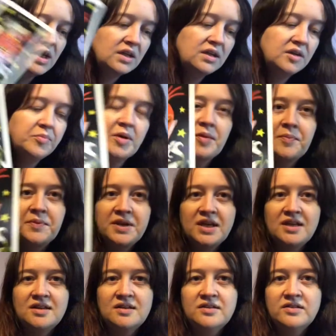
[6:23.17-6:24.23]
your
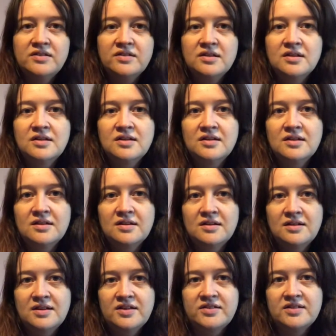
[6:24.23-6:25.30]
pumpkins,
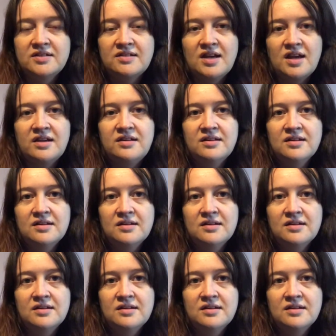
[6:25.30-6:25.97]
as I said.